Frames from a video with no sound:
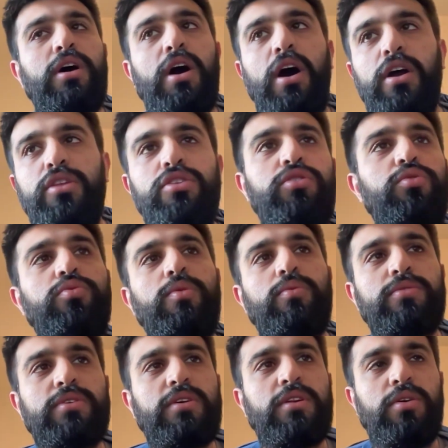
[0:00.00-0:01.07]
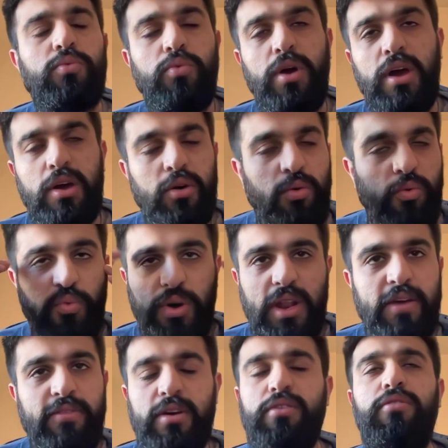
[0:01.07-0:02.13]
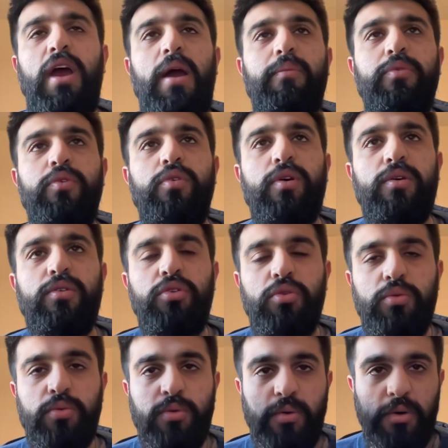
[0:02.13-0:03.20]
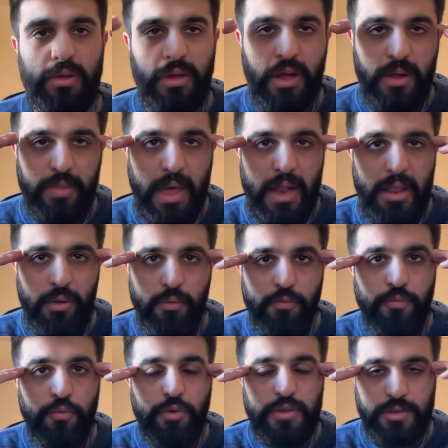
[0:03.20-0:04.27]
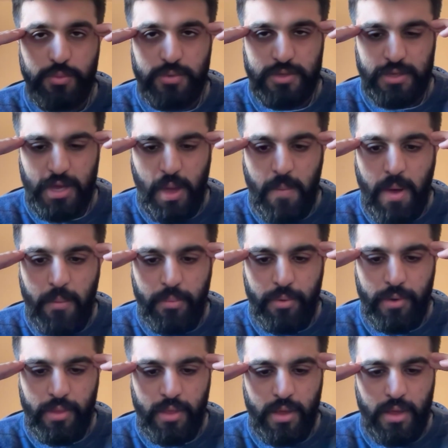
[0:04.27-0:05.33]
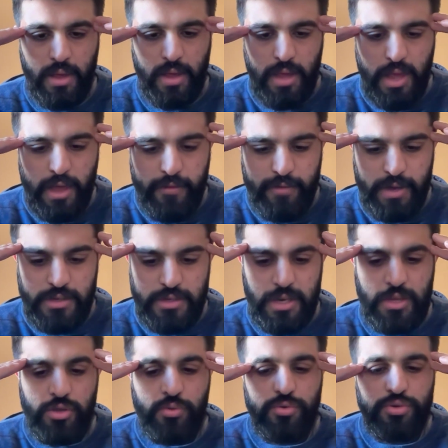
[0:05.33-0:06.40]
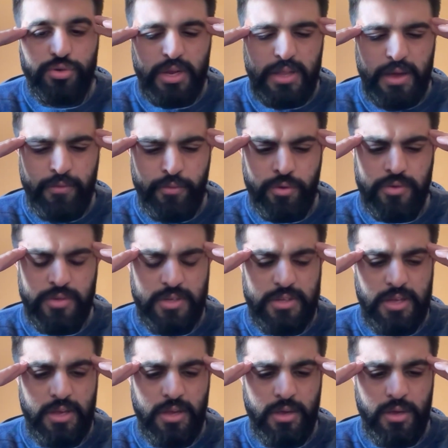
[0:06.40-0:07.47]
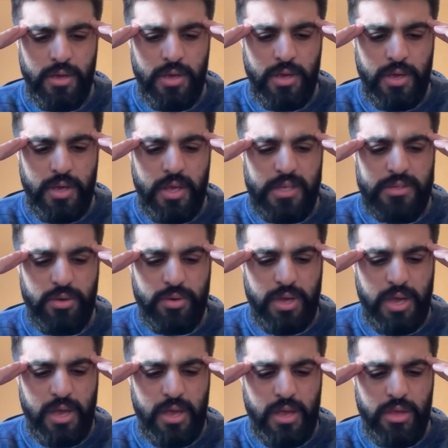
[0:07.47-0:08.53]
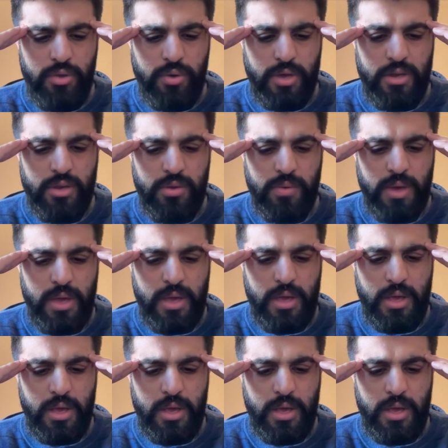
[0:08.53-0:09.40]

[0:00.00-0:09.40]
I knew it wasn't going to work, or whatever crap that little voice wants to come up with, eventually you'll train that voice to say, it's okay, you can do it.